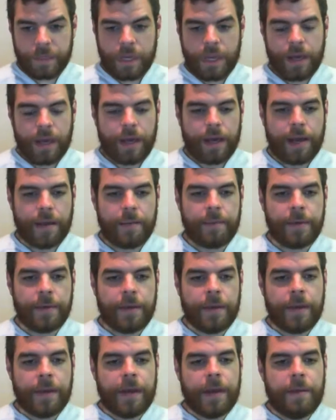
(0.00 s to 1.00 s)

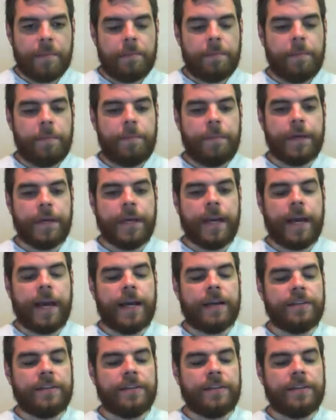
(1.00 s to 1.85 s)
But yeah,